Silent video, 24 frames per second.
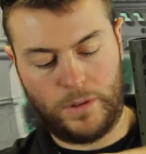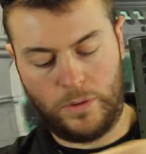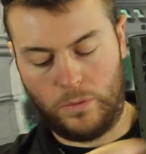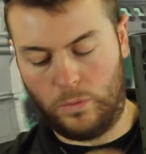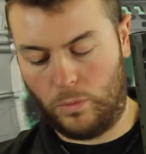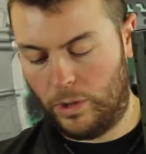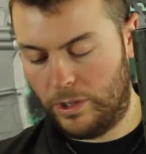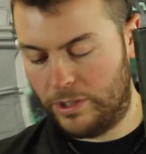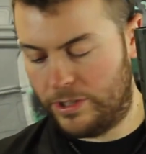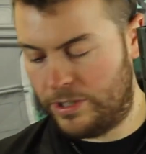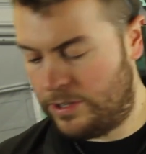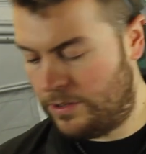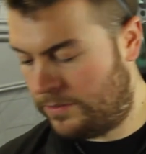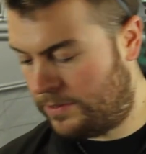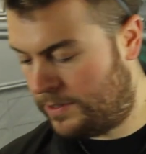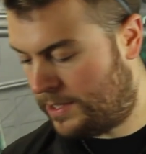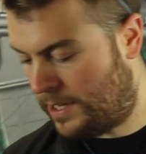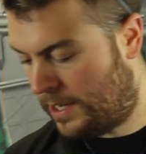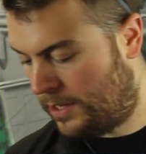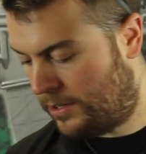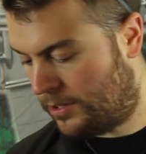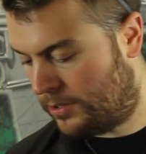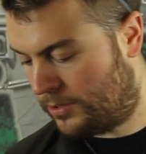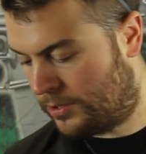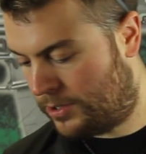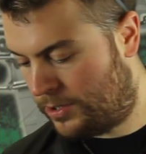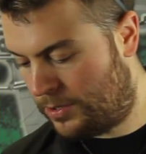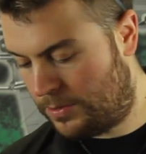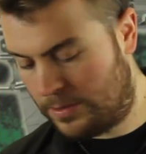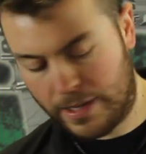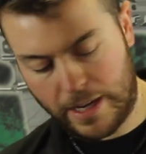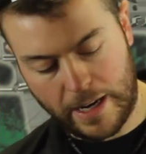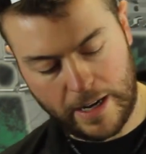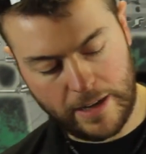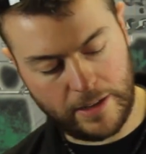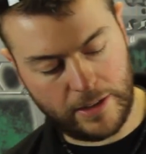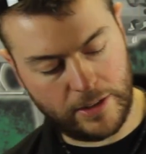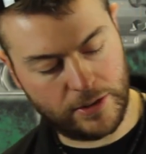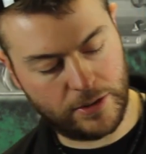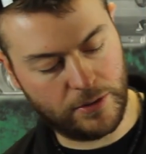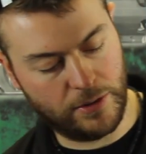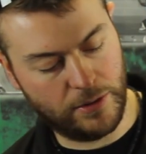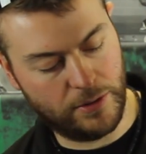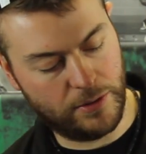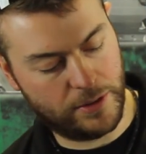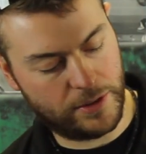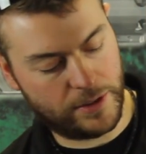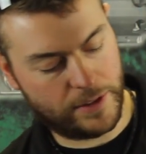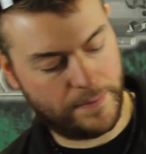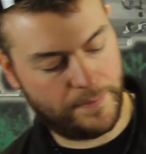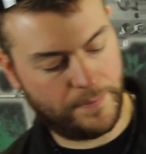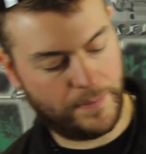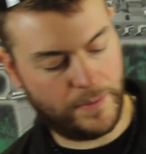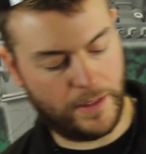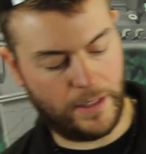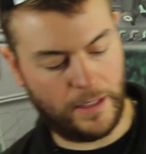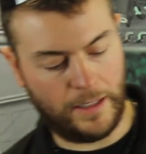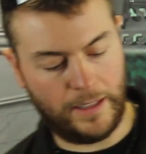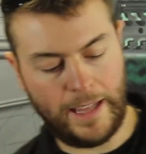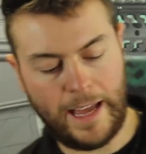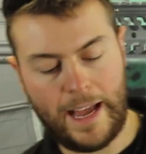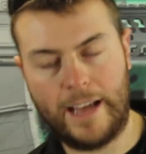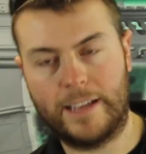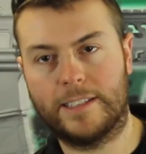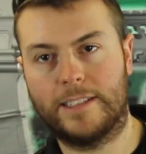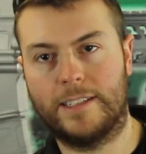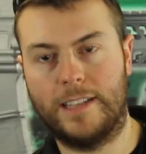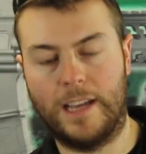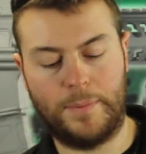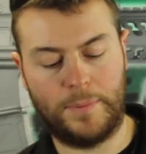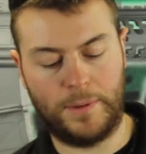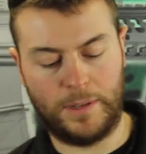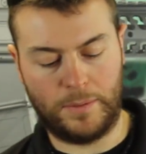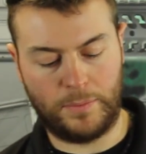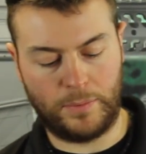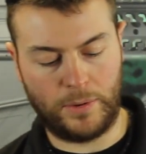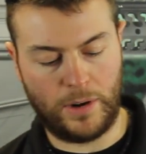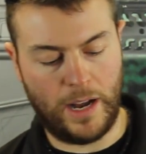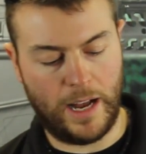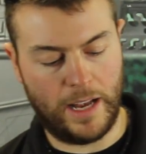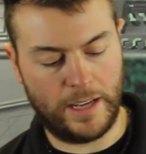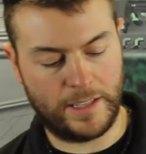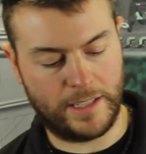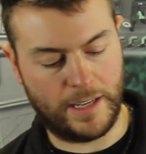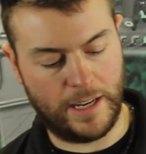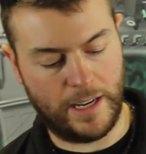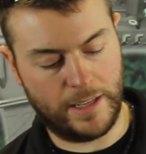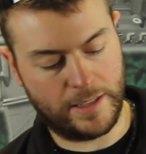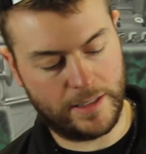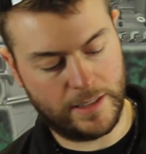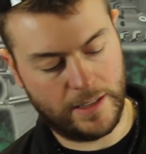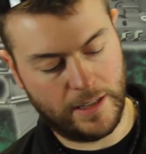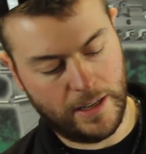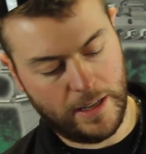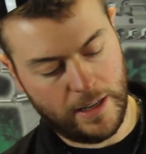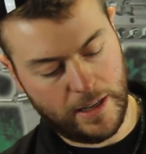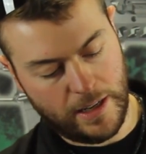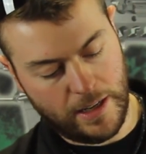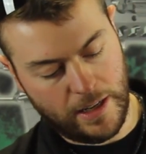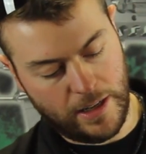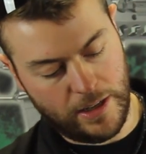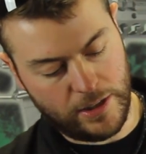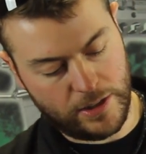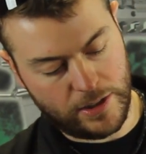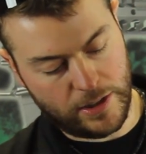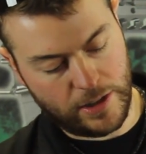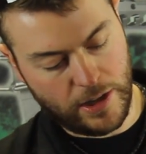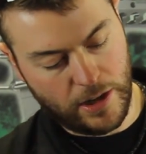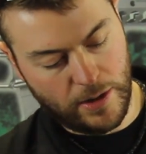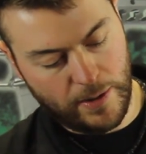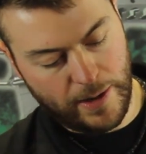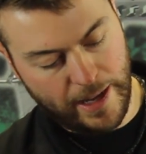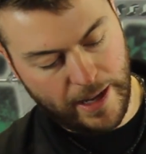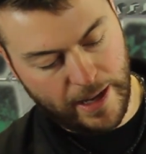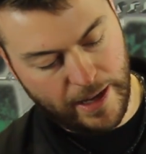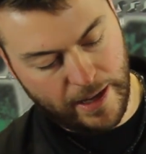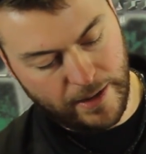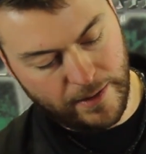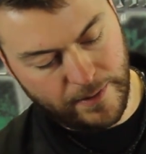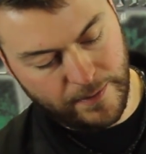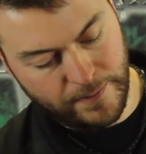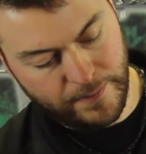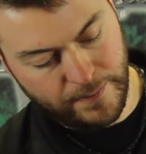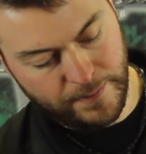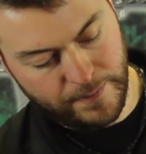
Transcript: Once you've done those two tightening screws, the last step in the process is to go ahead